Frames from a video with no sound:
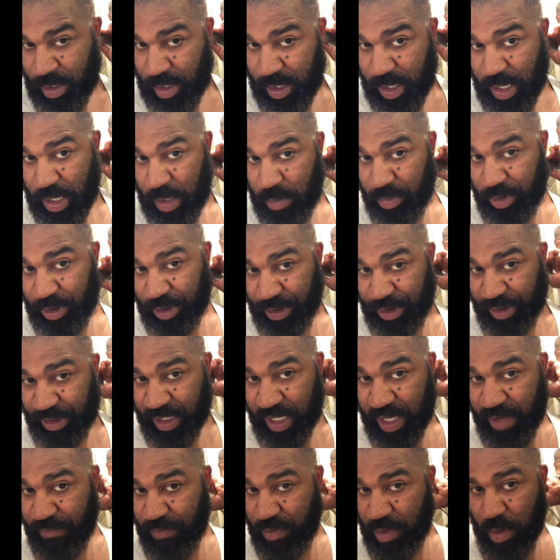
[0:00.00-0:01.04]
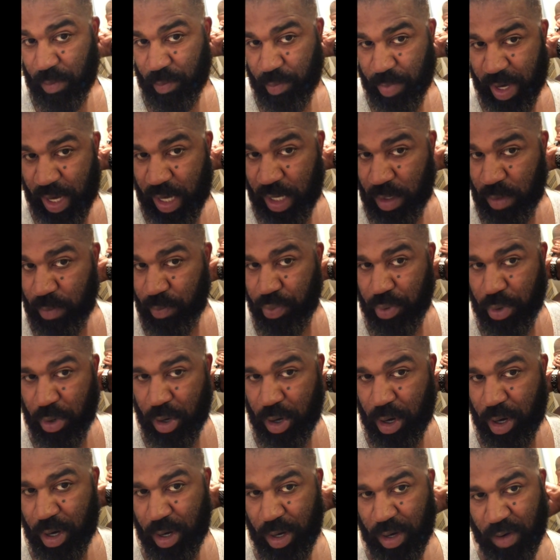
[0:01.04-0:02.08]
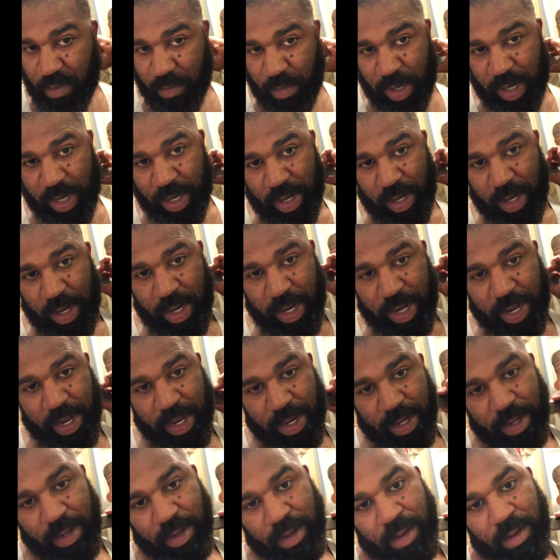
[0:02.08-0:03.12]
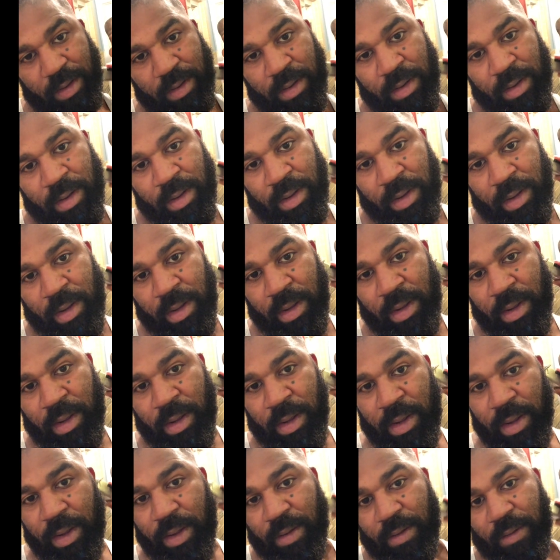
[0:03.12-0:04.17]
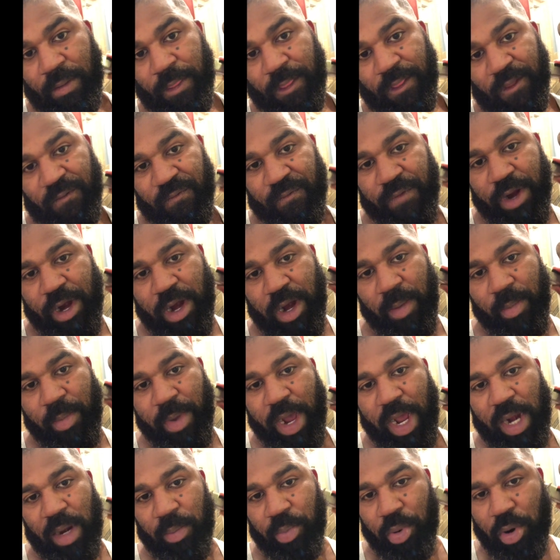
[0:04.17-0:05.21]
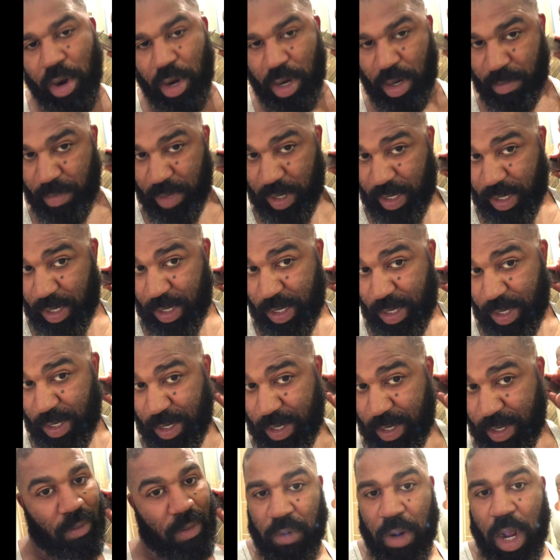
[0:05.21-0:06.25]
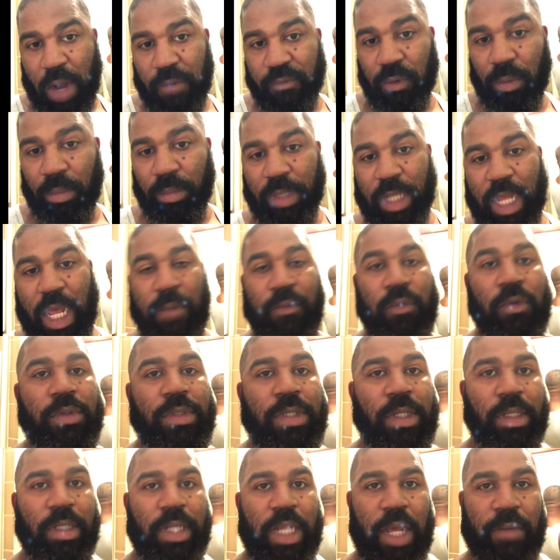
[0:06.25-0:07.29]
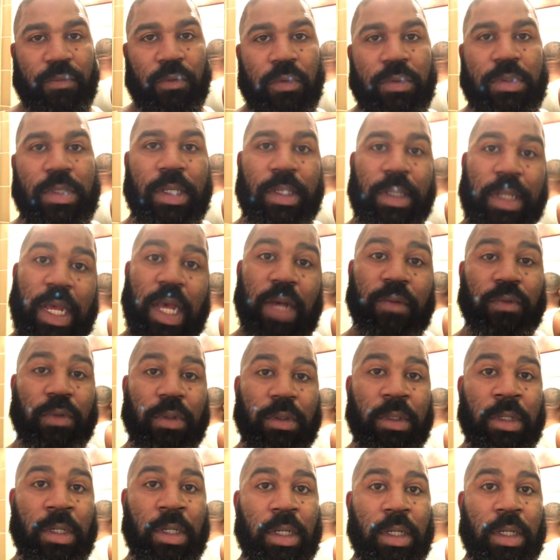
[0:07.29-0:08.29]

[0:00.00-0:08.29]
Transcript: And I'm just shaving the bottom part of my neck, the very bottom part of my head, going from level to level to level.